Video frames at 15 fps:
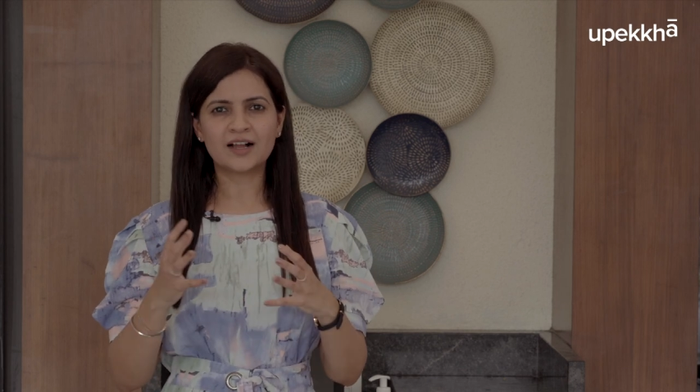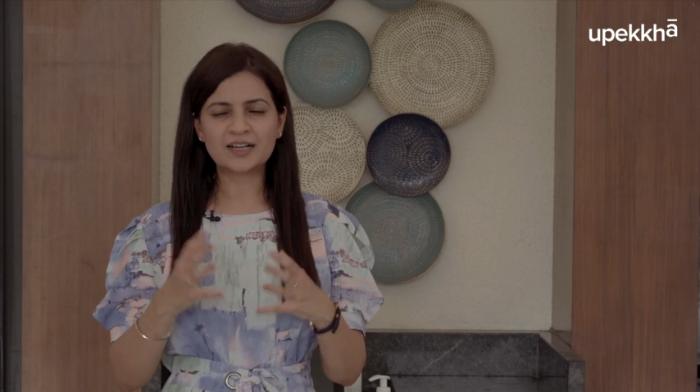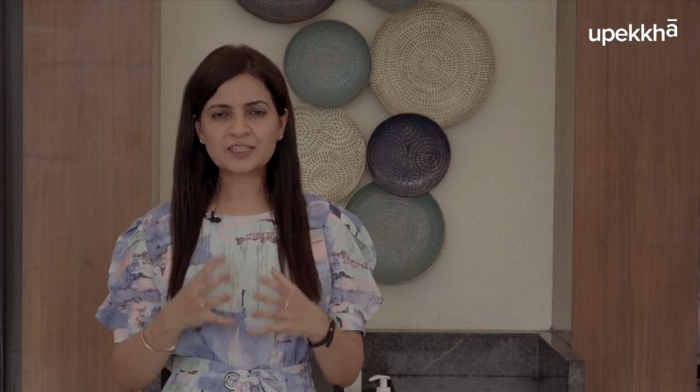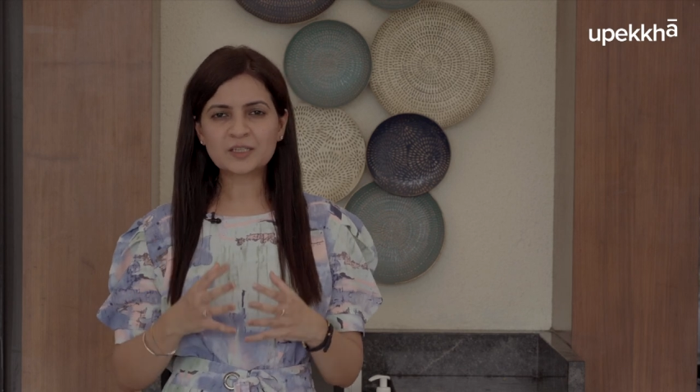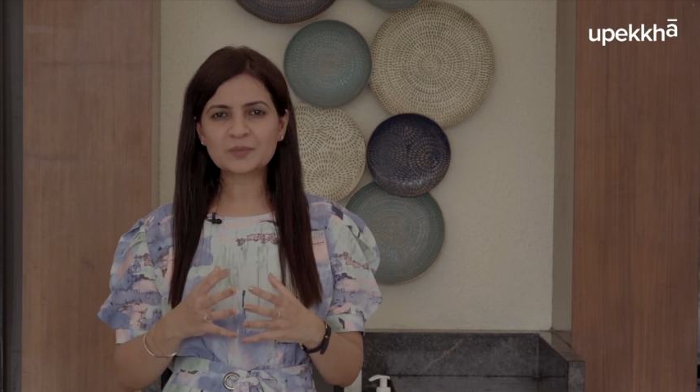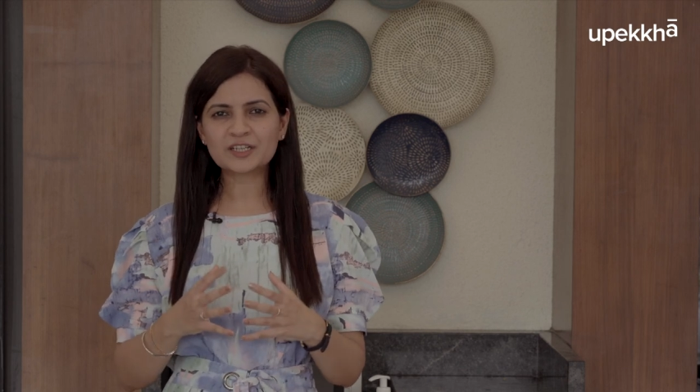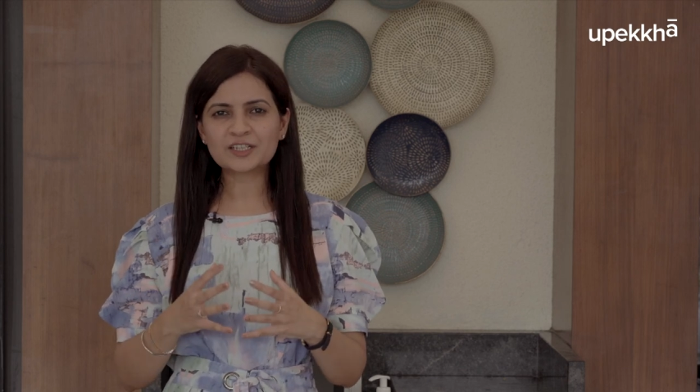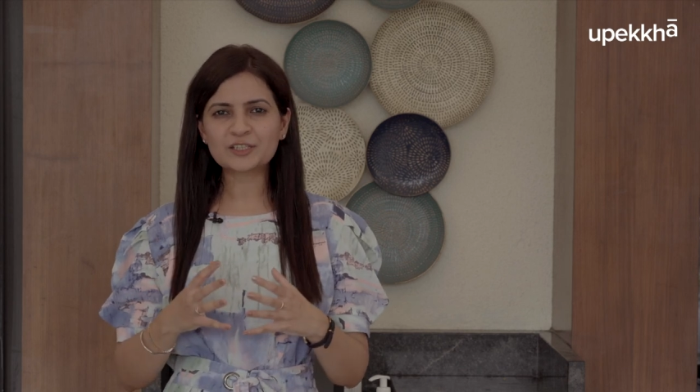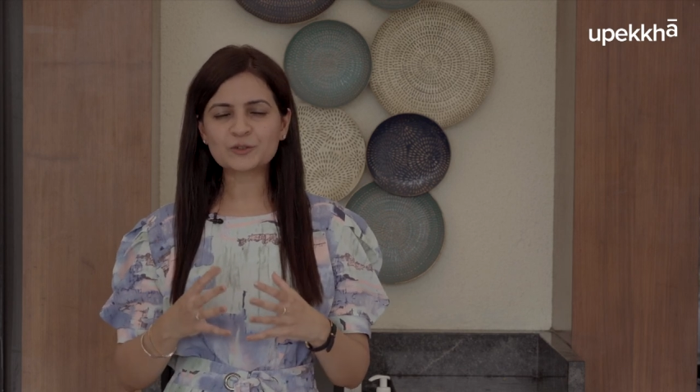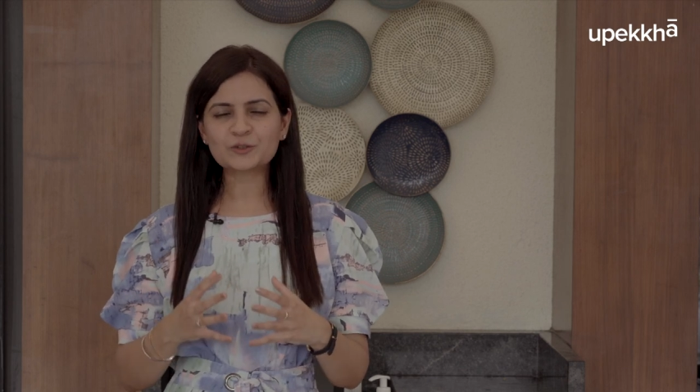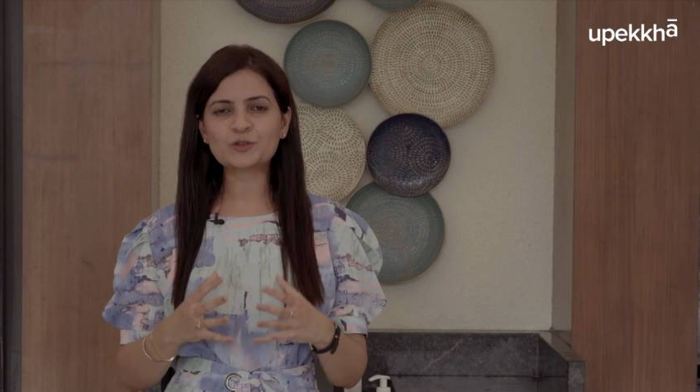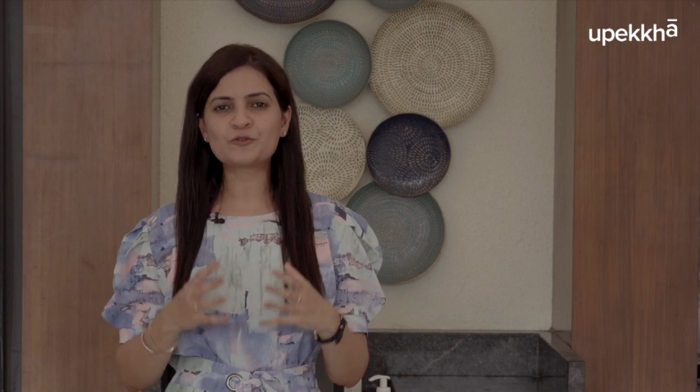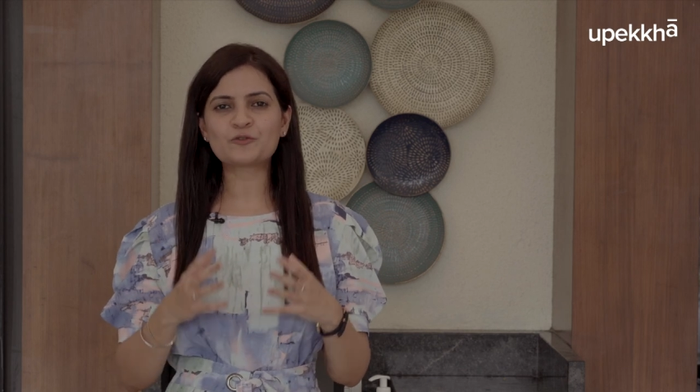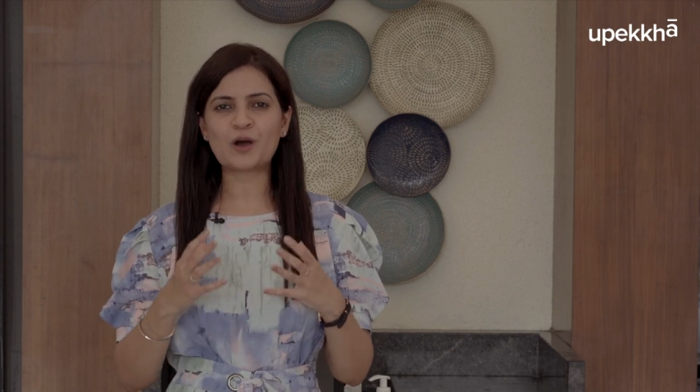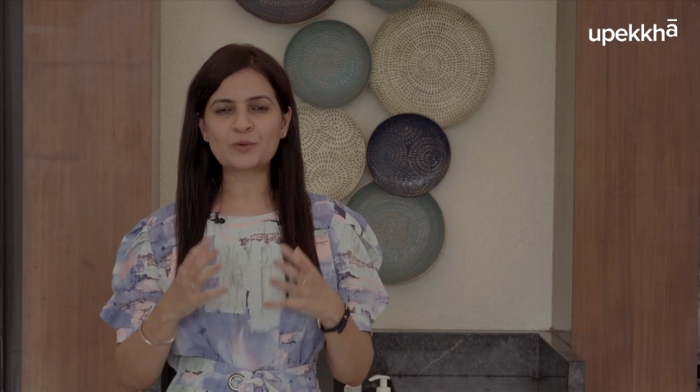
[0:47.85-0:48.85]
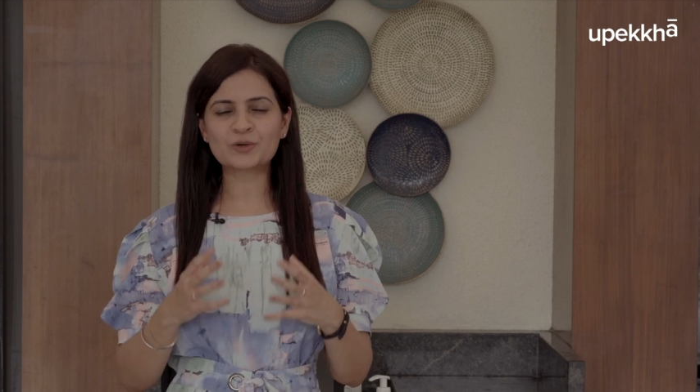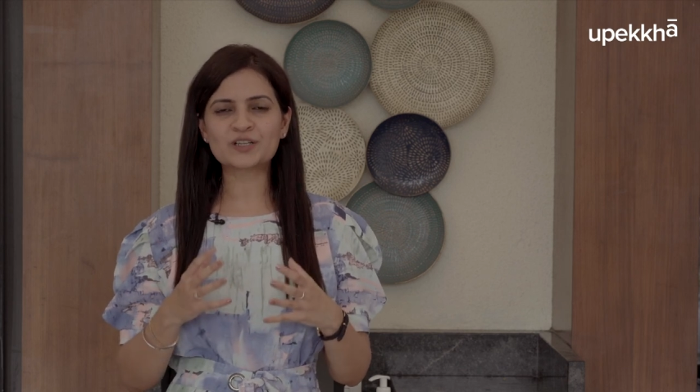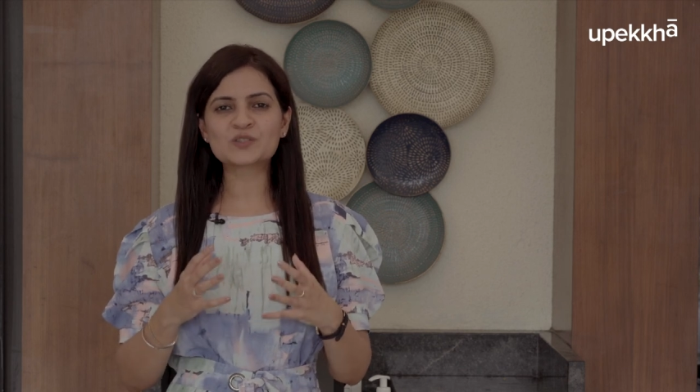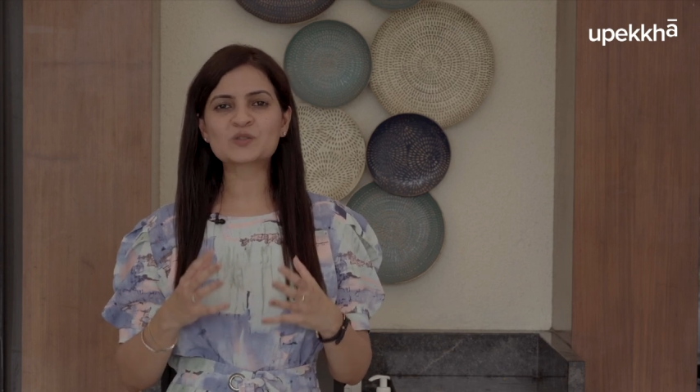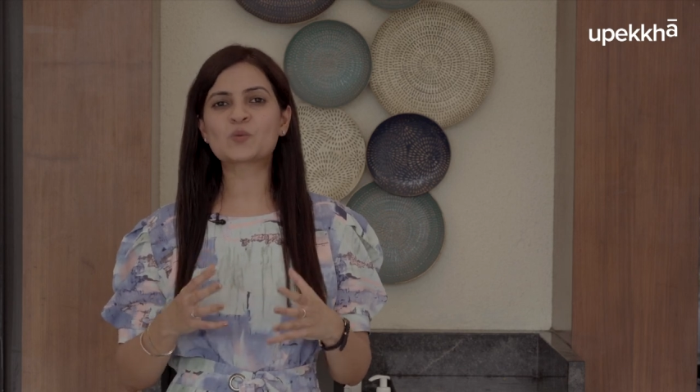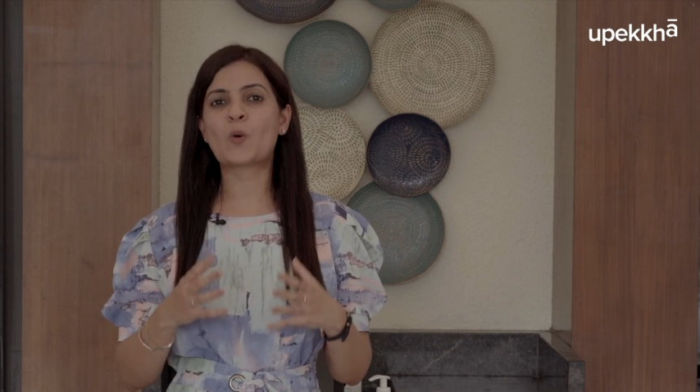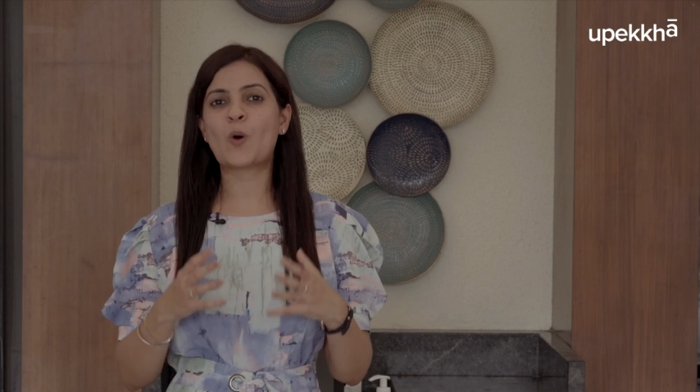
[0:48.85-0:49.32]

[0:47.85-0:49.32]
Ultimately, founders